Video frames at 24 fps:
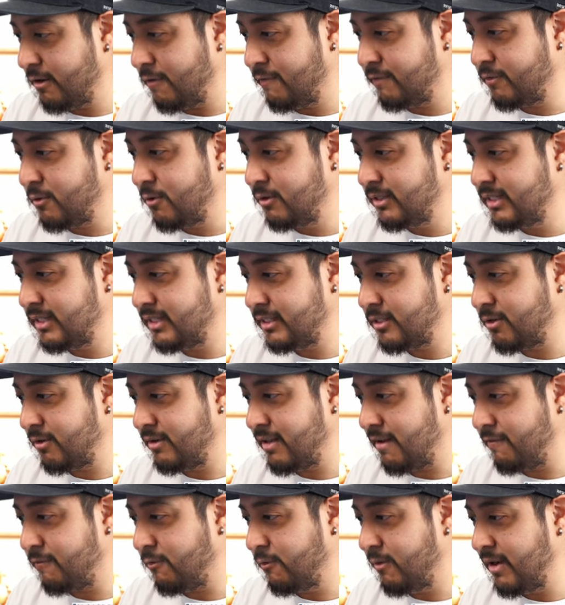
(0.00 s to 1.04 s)
Of course, this is
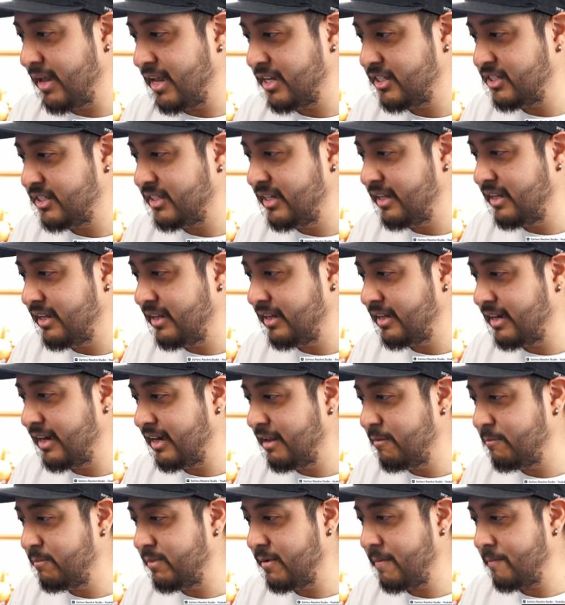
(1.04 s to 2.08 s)
only a full HD
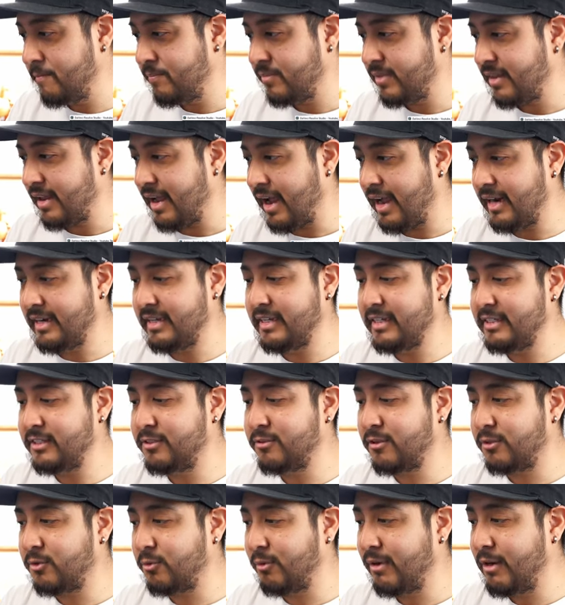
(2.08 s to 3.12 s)
clip, and it's
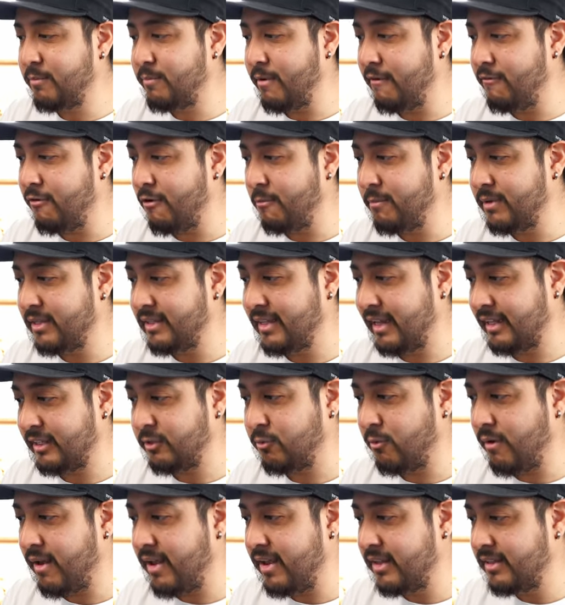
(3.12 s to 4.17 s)
not really performing that
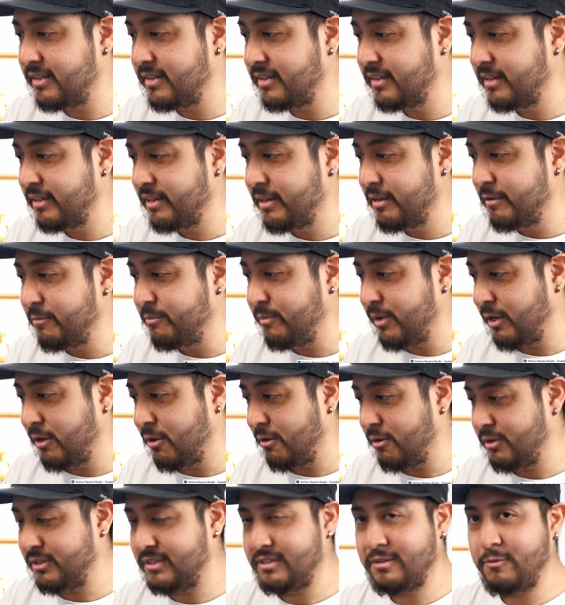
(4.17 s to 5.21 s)
great
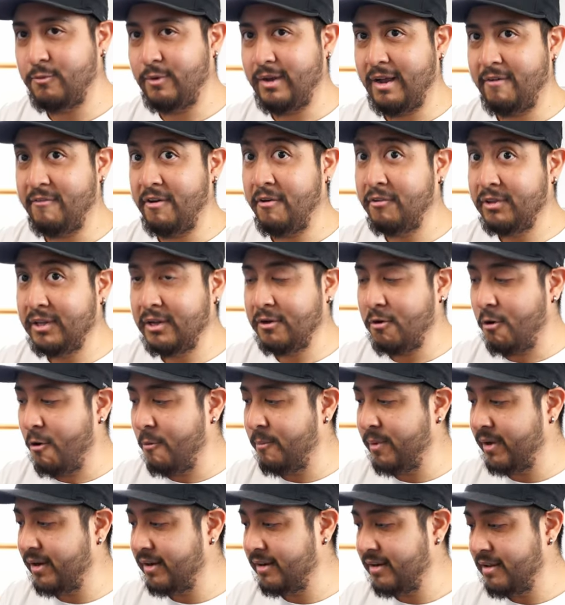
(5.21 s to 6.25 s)
because we have everything
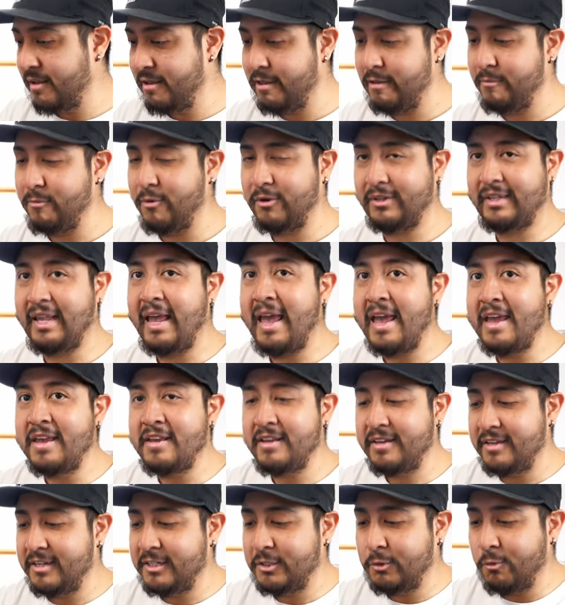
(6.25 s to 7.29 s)
open, but hey,
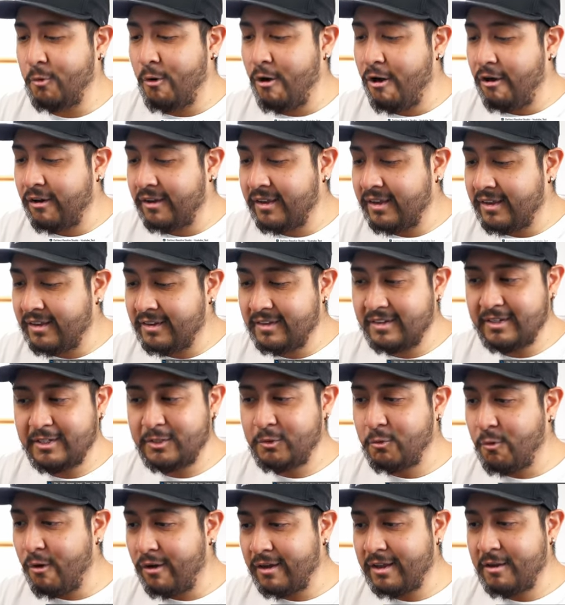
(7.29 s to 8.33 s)
it's
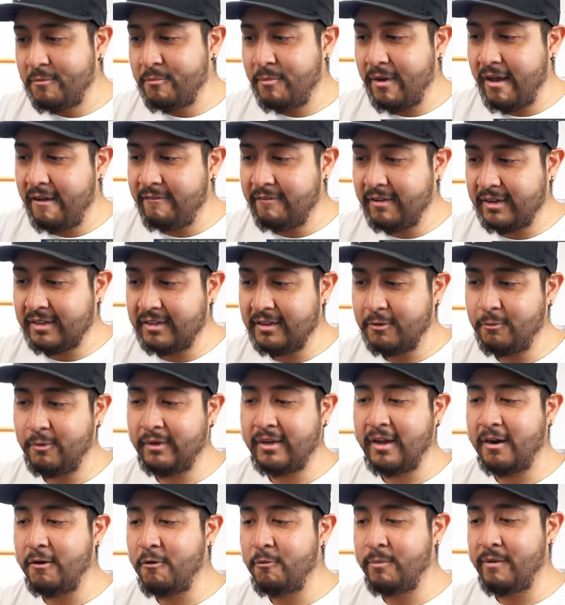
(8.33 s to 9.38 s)
working perfect. We
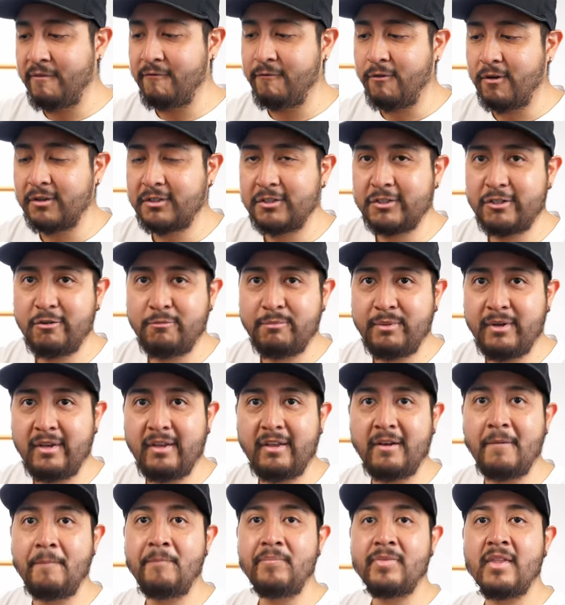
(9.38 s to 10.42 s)
can open Photoshop
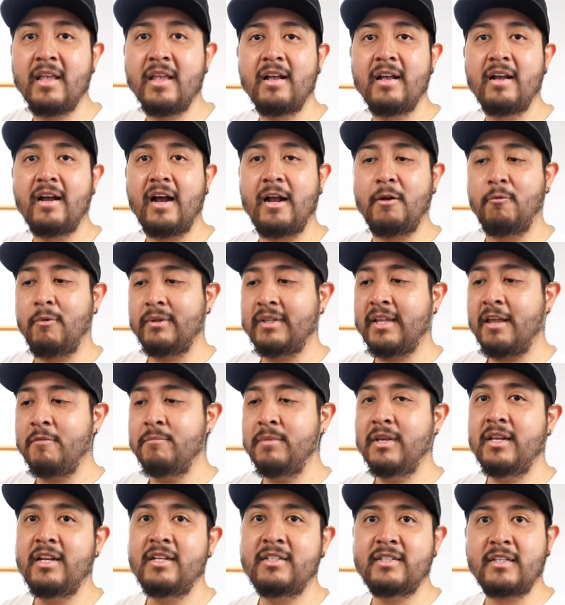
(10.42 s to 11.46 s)
here. And what I
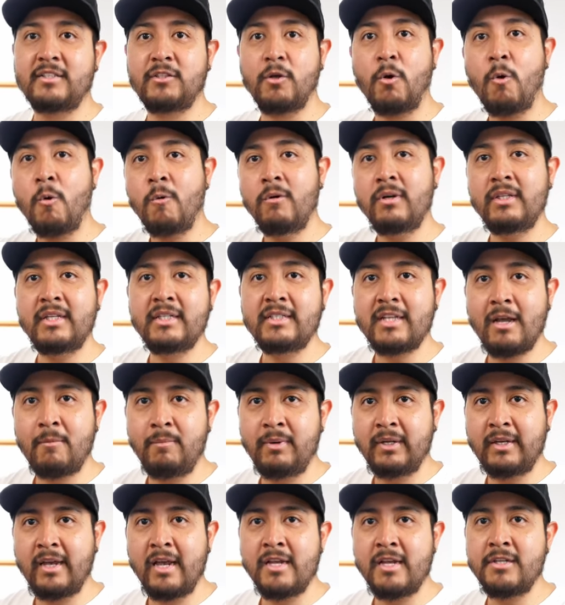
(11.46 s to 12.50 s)
mean is that all these
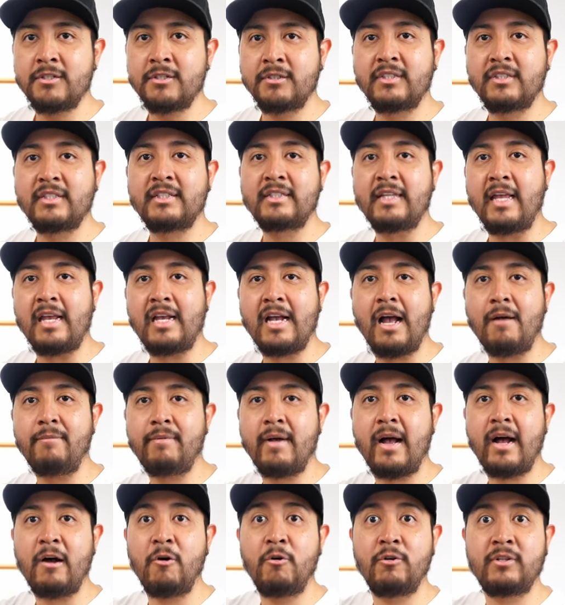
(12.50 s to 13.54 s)
applications, they
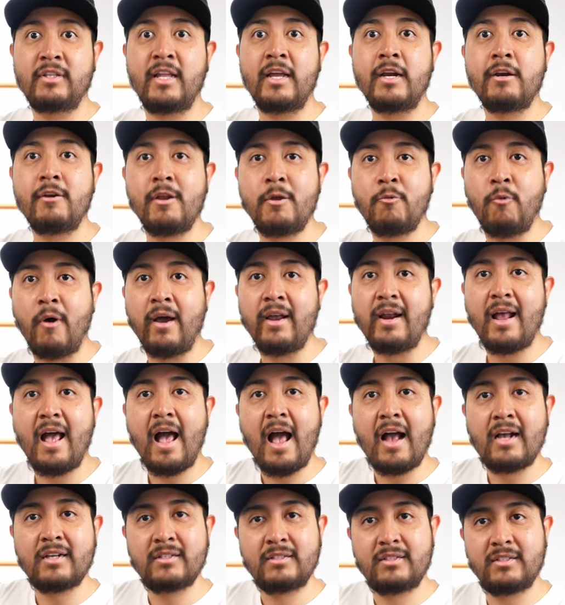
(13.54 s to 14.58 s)
require
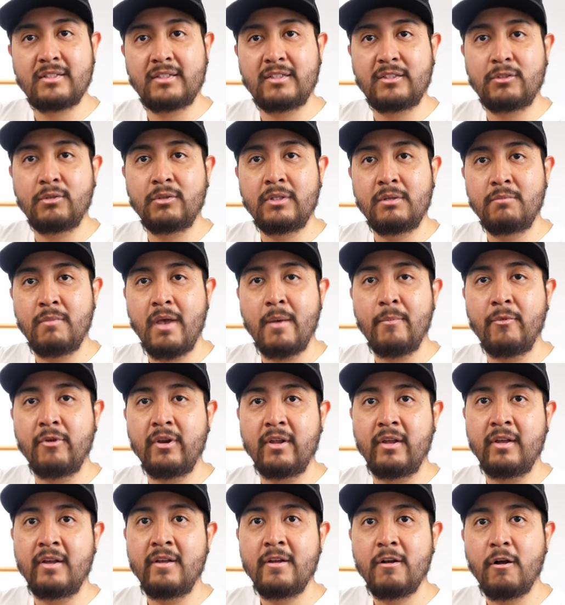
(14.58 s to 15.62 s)
access to the
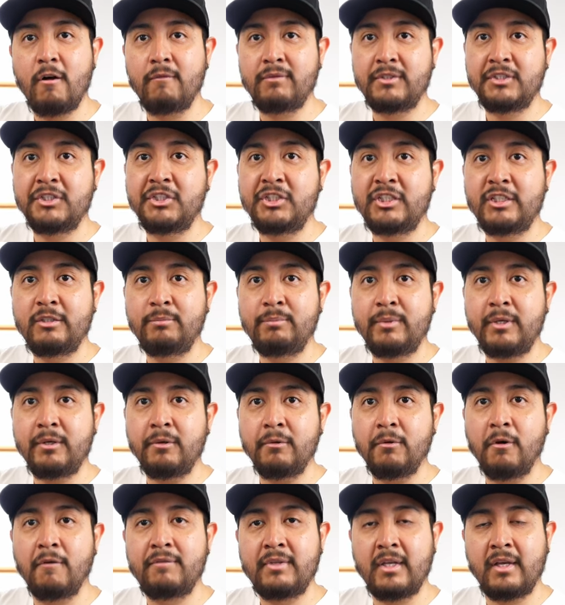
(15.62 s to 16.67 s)
memory of the
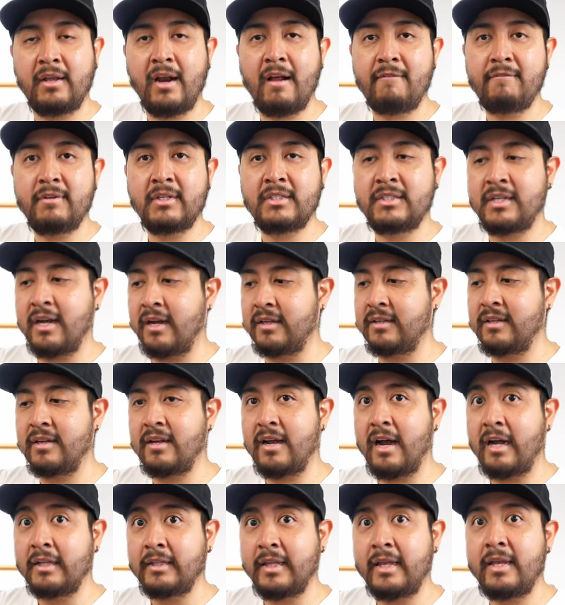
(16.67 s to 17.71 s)
GPU, of the graphics card,
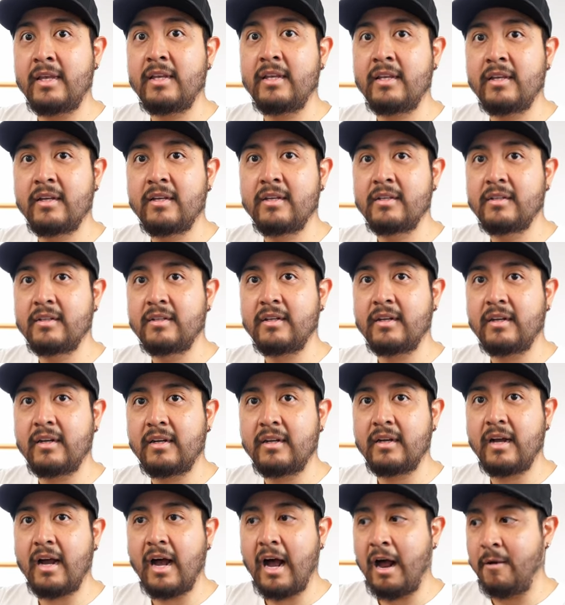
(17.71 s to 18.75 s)
and they
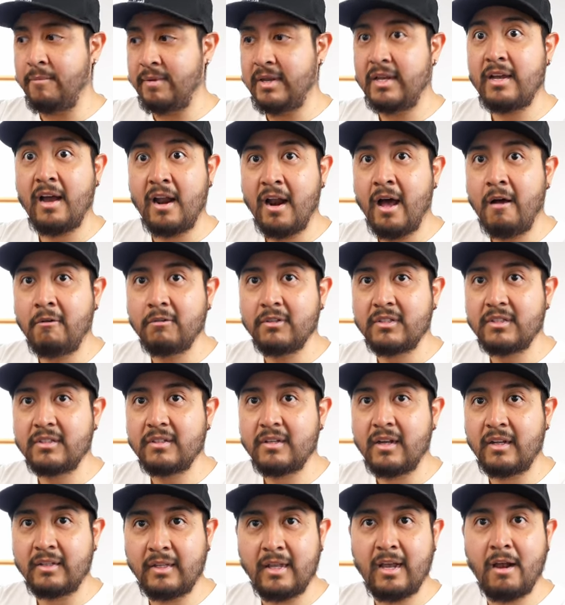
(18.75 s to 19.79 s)
are being allowed
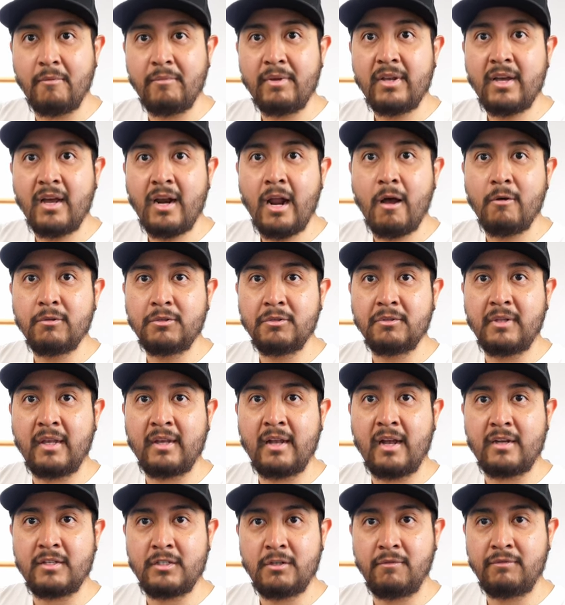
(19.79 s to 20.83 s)
to take
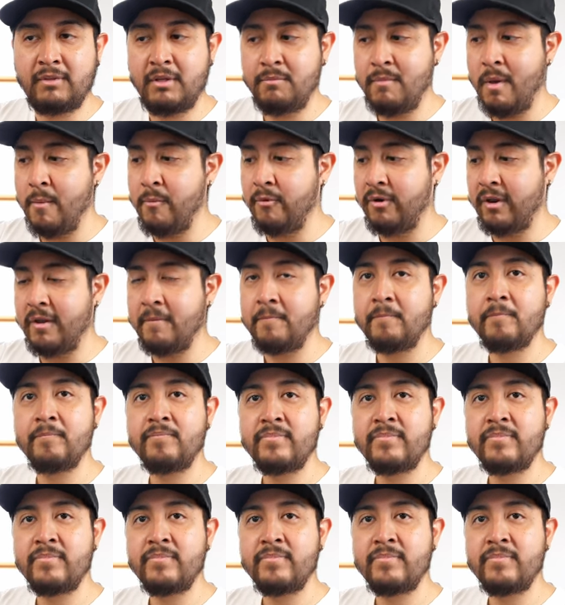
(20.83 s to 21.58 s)
access of the memory.